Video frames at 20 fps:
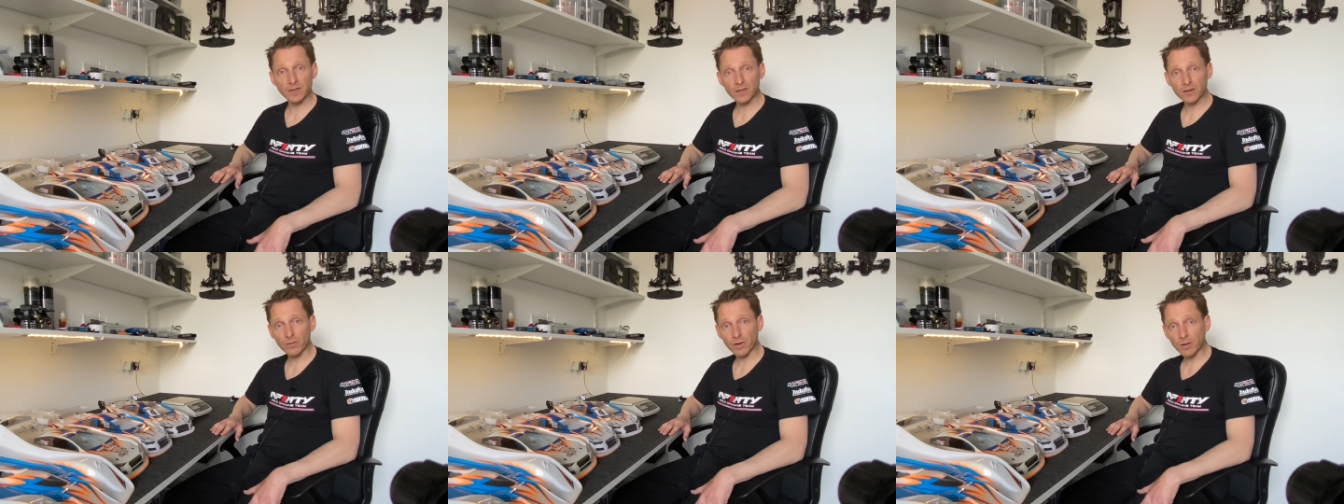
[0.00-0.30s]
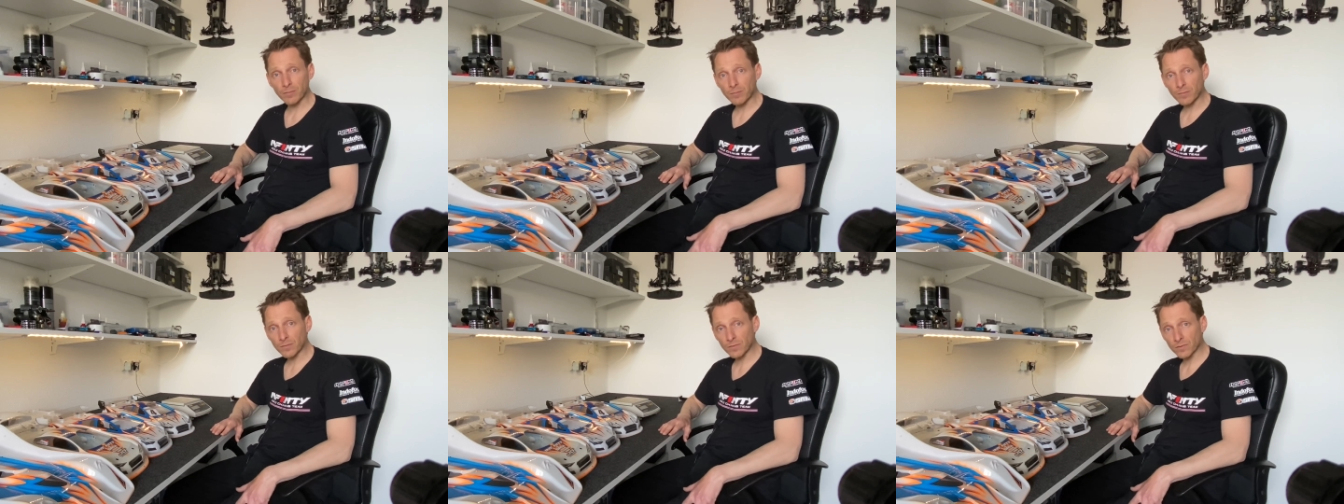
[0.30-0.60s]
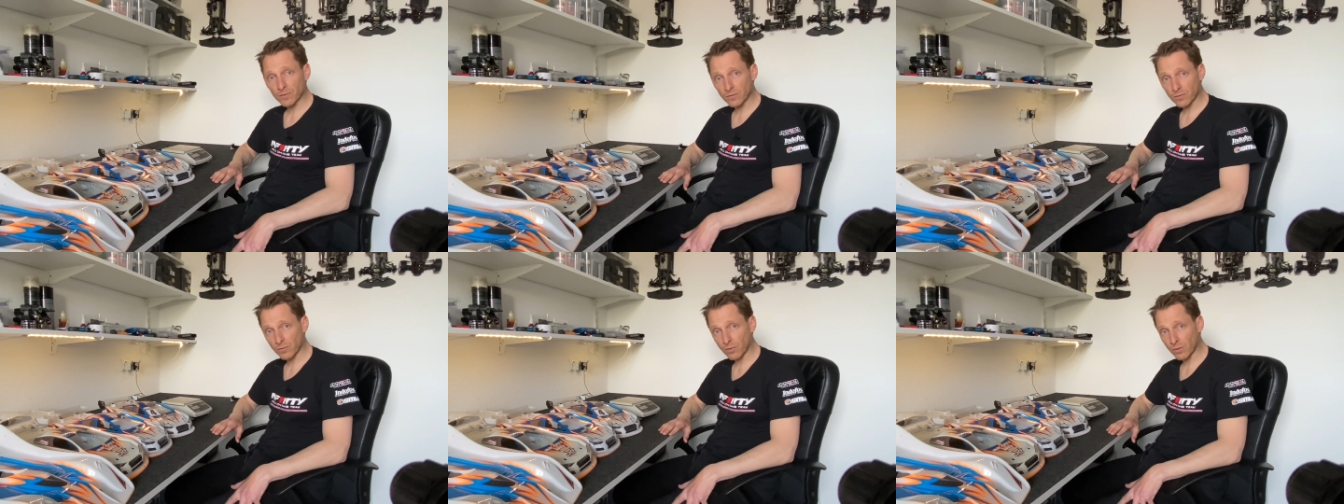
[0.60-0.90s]
gram
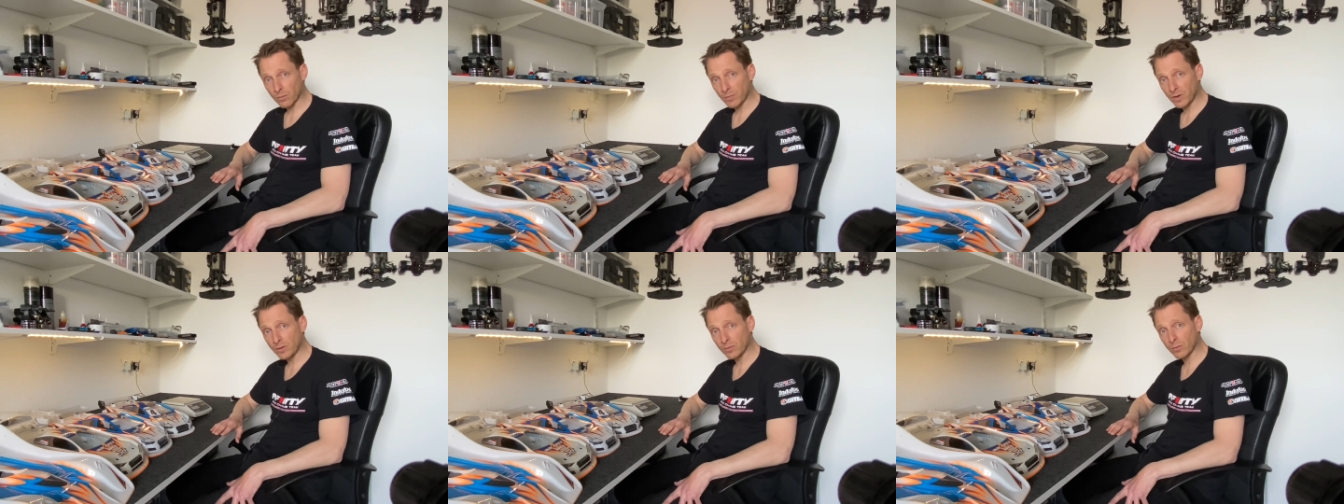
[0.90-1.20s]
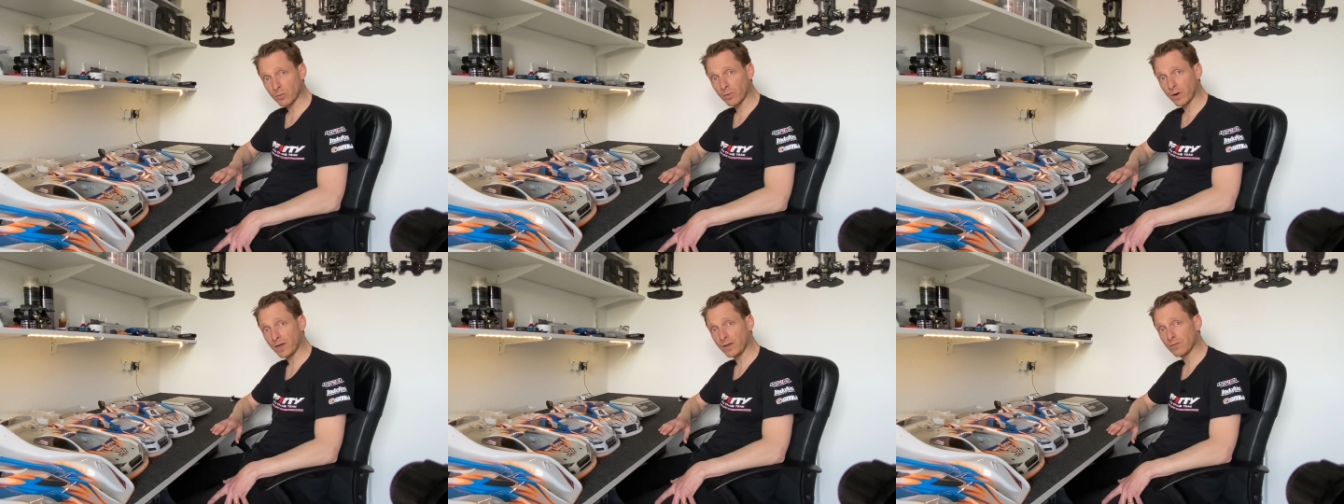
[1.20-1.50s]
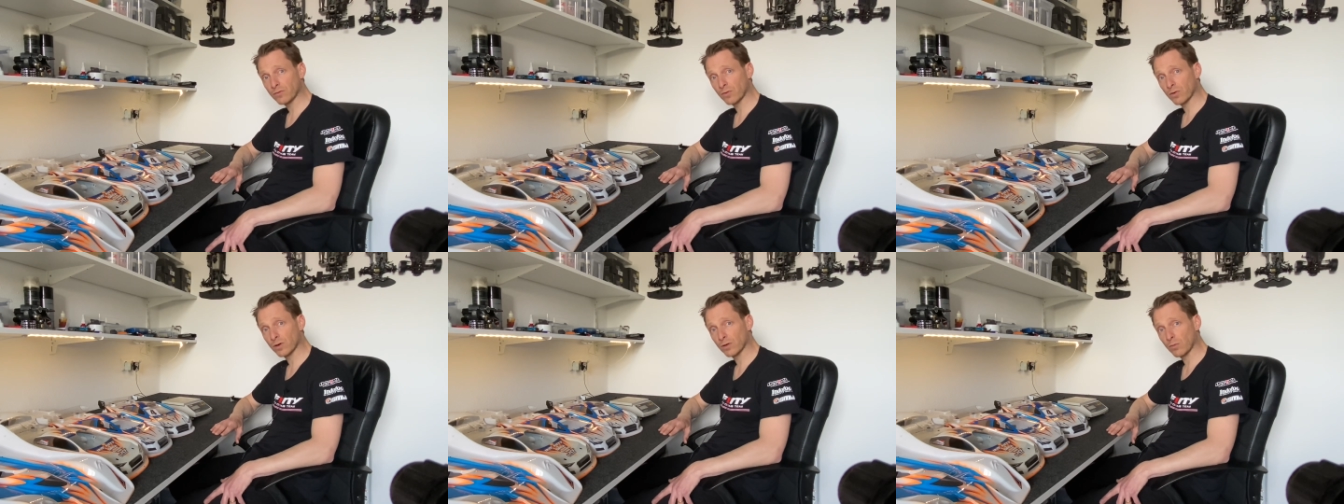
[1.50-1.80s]
for minimum weight
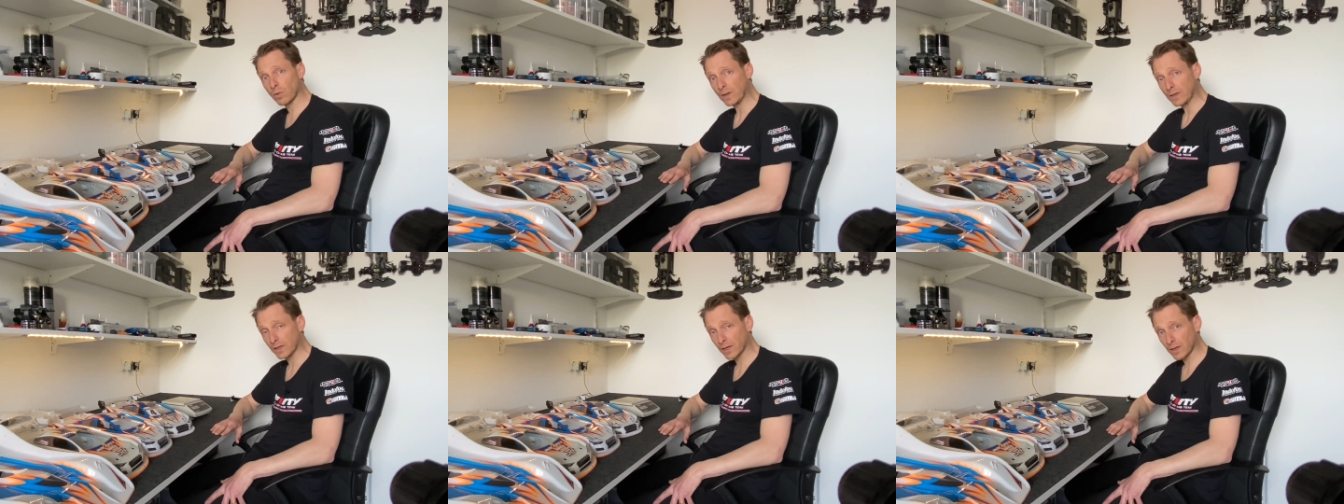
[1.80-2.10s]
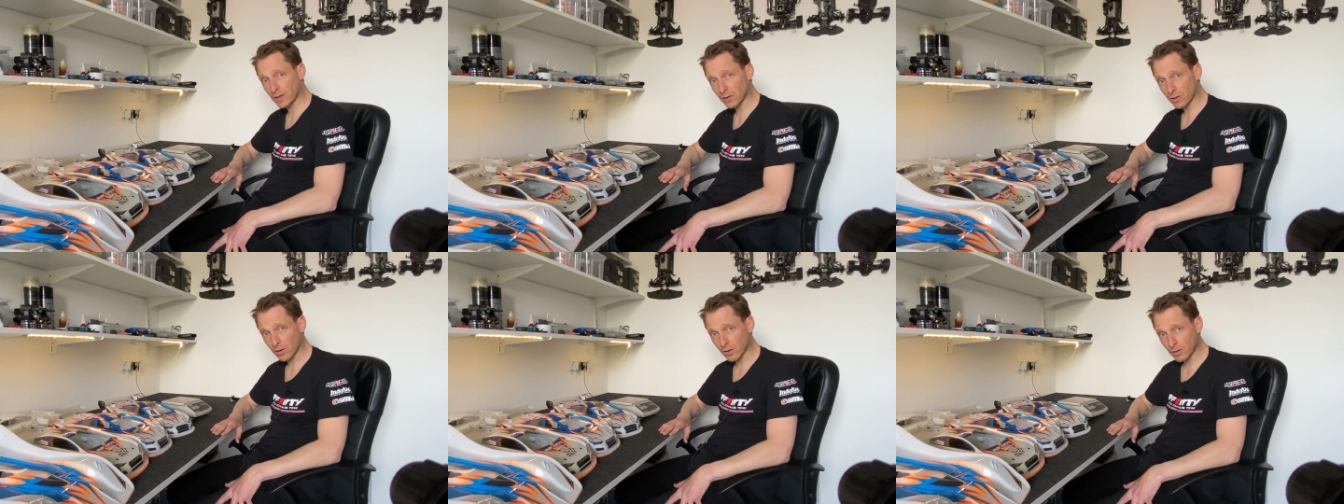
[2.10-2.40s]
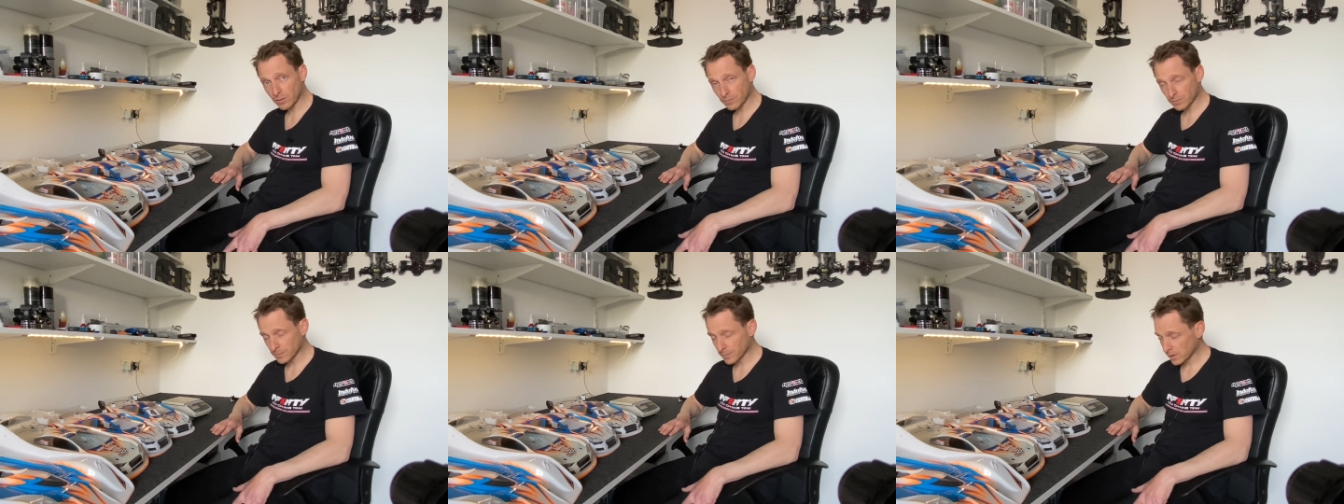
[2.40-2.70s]
for the 110 car.